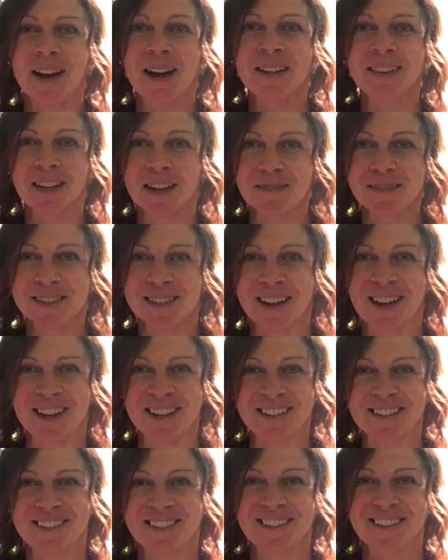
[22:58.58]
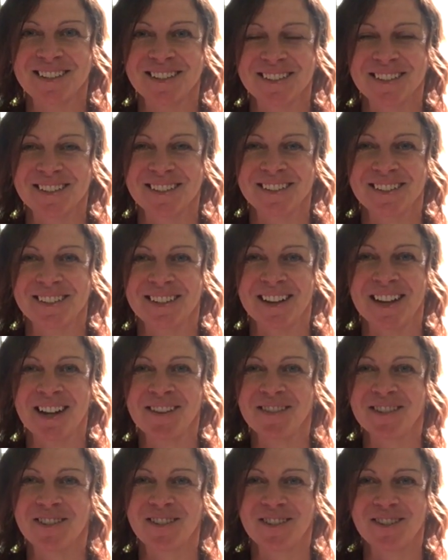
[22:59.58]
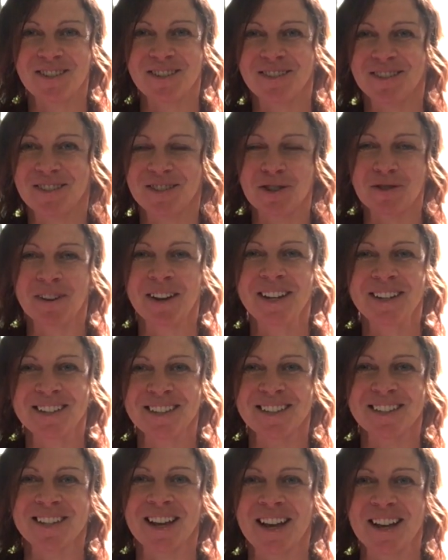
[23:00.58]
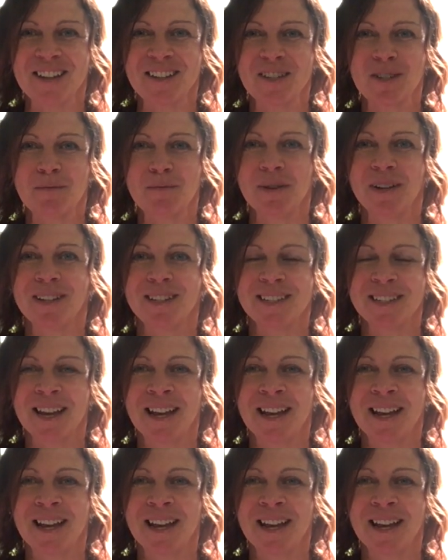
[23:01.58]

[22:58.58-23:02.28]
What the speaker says: I love science. I was trained in science, but